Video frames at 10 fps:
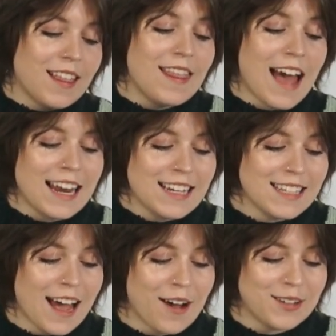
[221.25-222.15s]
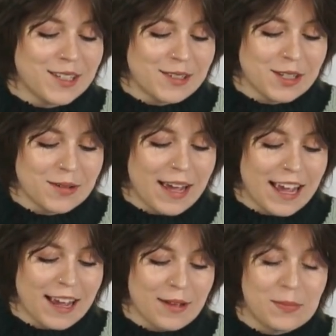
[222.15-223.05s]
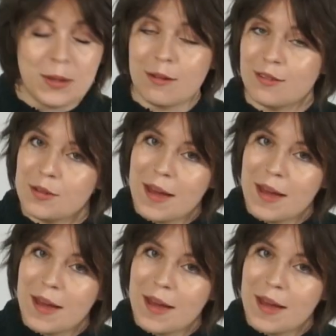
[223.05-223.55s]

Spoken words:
that is how you do a beautiful